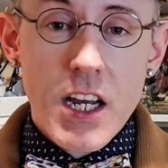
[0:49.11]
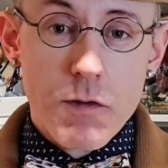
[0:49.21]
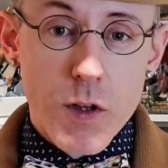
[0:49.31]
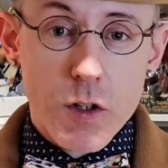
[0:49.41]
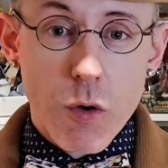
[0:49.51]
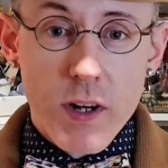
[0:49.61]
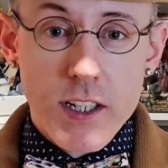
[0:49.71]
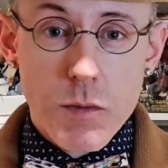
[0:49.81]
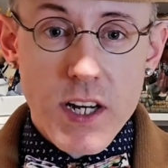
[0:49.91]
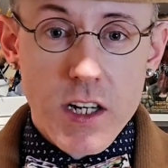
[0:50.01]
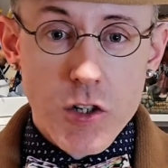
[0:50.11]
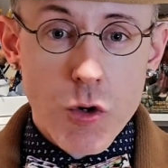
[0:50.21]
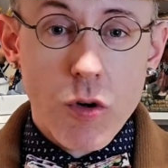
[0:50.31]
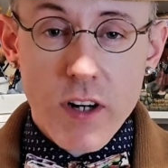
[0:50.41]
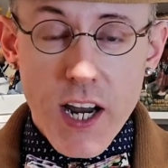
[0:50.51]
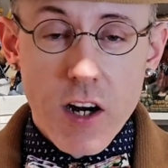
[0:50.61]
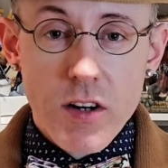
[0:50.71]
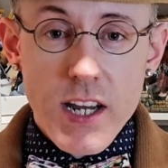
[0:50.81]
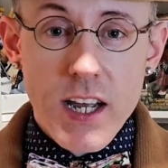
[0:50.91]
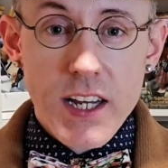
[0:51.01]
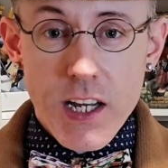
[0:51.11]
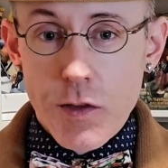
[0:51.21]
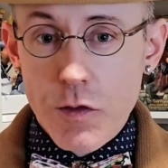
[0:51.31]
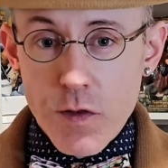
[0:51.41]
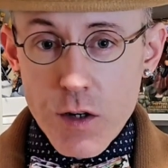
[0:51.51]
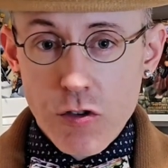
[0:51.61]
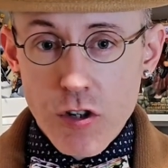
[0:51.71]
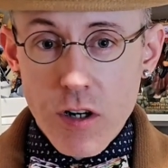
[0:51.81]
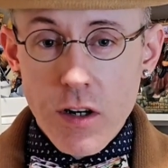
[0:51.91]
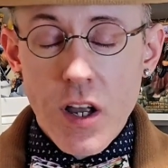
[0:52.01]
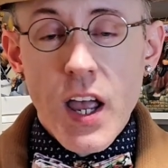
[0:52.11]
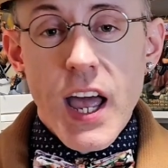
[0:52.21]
if they're going to be in your area in the future.